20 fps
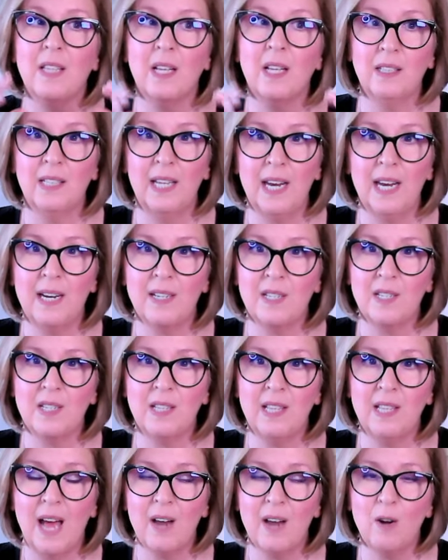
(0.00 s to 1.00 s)
The links
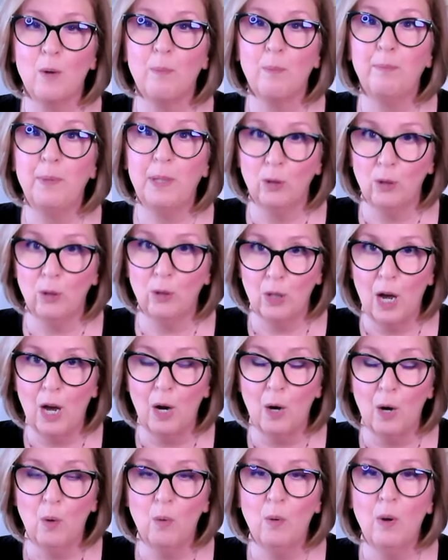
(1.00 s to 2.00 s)
to that are
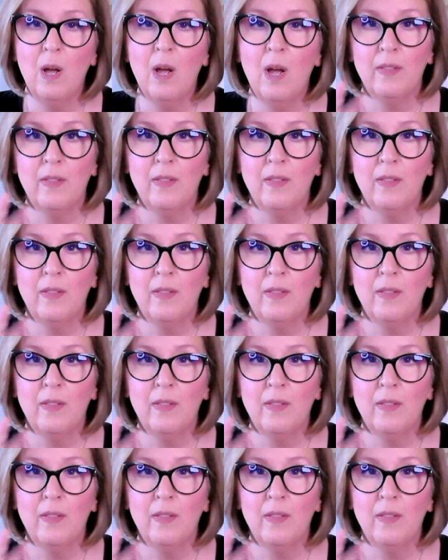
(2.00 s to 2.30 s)
below.